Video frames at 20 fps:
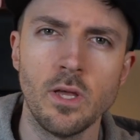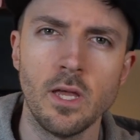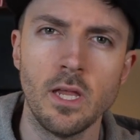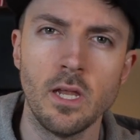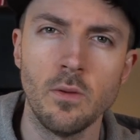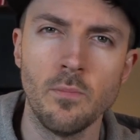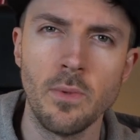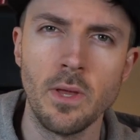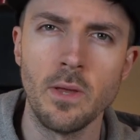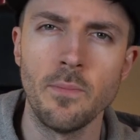and
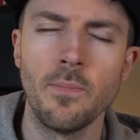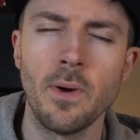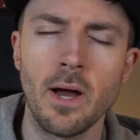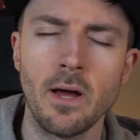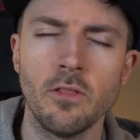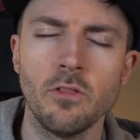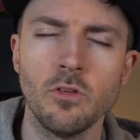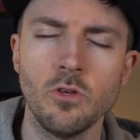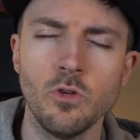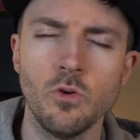it may
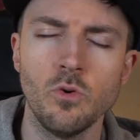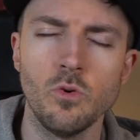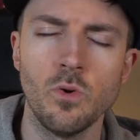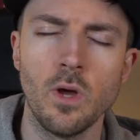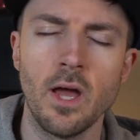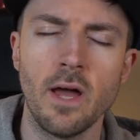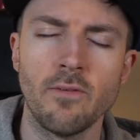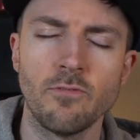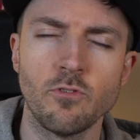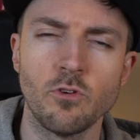bother you
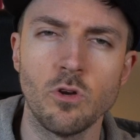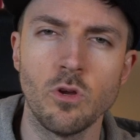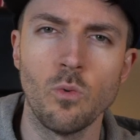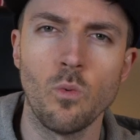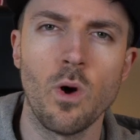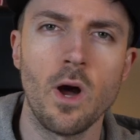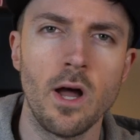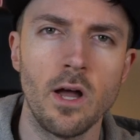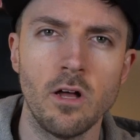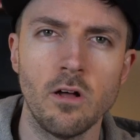after a
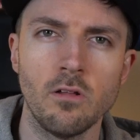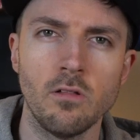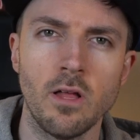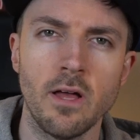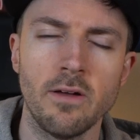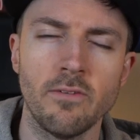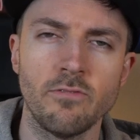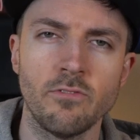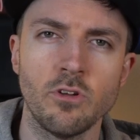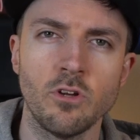while,
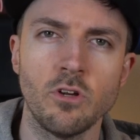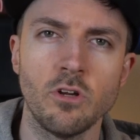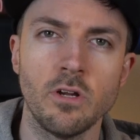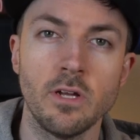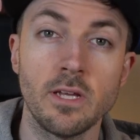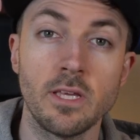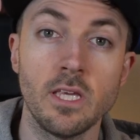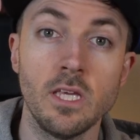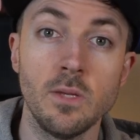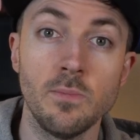after
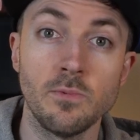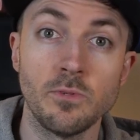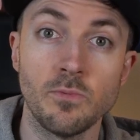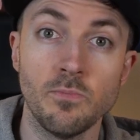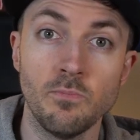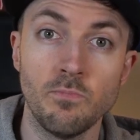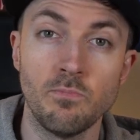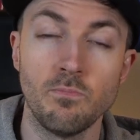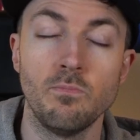it keeps,